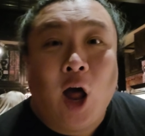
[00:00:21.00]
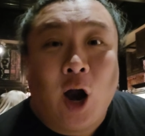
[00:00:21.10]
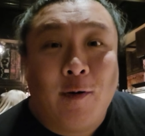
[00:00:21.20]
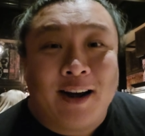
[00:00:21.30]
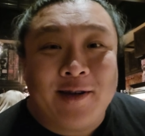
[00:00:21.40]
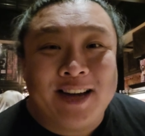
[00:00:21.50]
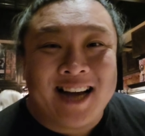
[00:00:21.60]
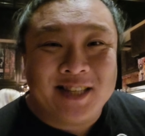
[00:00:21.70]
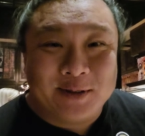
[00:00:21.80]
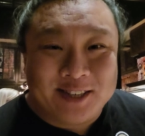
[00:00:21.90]
Alrighty you
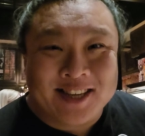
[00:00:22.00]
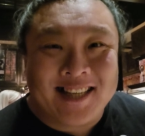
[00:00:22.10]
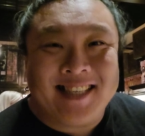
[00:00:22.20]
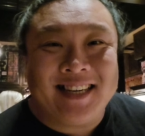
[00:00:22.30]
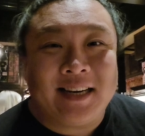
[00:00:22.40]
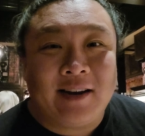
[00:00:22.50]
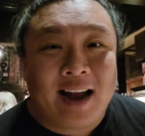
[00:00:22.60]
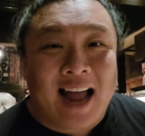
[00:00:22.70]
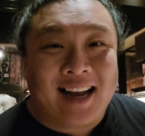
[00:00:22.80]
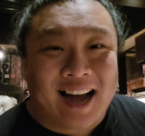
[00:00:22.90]
guys, so we just got seated here
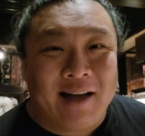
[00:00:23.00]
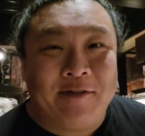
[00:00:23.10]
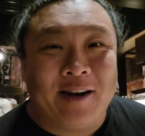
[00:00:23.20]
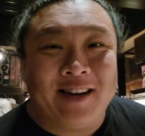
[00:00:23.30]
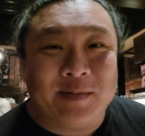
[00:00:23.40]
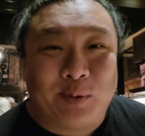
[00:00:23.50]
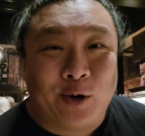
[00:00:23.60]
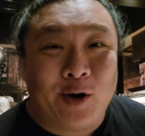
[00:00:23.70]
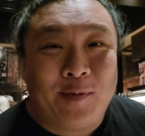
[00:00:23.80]
at Guy Fieri's Burro